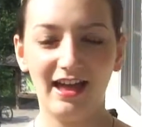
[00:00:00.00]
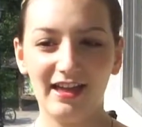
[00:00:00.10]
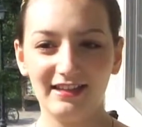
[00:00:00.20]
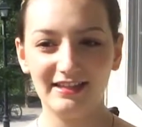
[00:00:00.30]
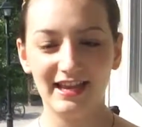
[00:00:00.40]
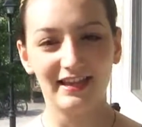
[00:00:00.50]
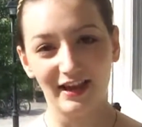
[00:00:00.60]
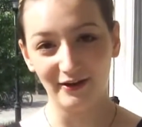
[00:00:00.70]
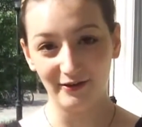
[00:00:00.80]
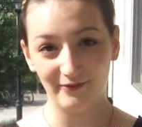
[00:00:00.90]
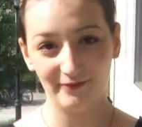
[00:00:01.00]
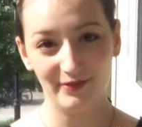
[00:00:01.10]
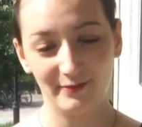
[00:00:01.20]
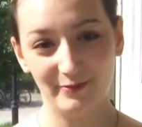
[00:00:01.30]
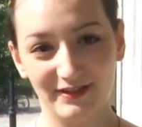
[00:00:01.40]
I take care of
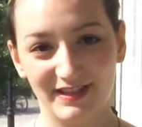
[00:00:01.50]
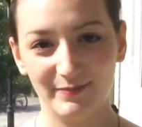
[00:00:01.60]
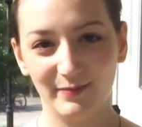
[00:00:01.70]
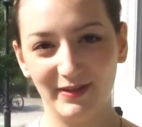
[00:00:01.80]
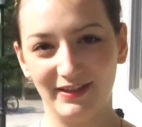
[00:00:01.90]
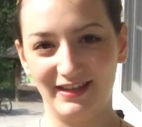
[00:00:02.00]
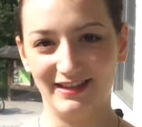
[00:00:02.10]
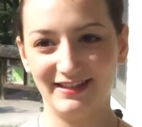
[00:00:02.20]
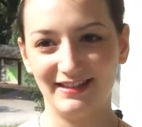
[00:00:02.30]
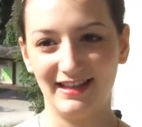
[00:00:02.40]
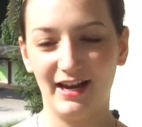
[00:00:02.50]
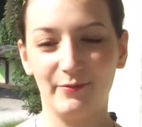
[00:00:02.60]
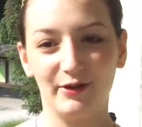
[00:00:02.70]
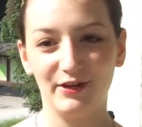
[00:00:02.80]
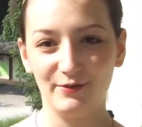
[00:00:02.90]
the Prince Mamilius, and I
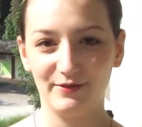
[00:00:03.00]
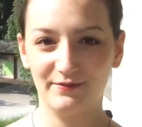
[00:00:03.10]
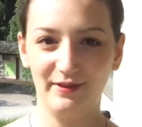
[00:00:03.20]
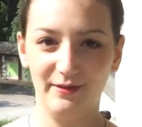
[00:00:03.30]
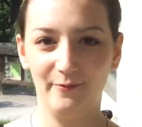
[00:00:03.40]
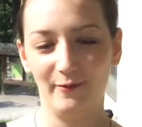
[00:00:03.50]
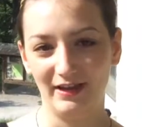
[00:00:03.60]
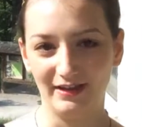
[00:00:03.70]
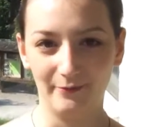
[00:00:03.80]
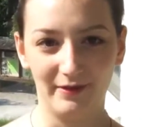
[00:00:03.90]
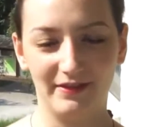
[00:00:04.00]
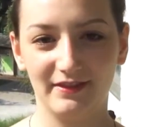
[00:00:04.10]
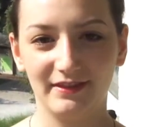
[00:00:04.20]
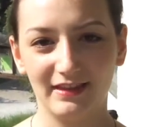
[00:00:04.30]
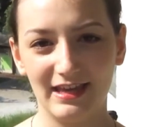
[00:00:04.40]
bring news of him when
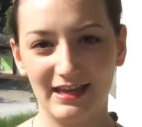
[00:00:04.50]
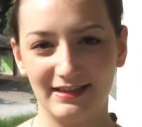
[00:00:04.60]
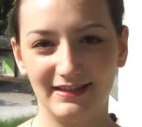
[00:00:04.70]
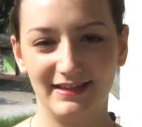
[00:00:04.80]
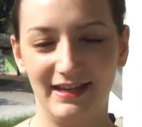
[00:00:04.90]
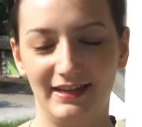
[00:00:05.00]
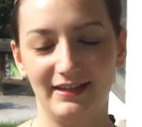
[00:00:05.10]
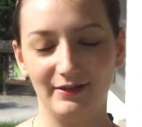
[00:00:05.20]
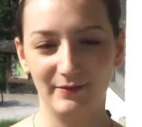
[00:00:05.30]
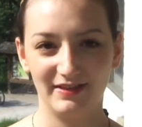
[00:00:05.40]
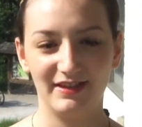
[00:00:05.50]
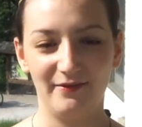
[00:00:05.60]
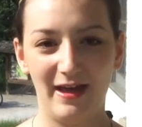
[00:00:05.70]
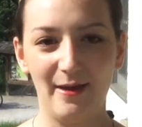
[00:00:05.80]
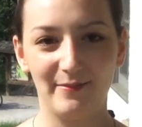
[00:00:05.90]
he gets sick and
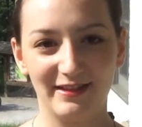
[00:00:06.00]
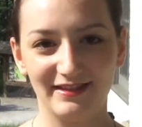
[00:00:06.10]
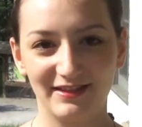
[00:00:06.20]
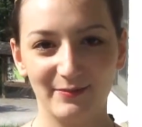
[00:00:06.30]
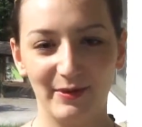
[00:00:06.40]
stuff happens.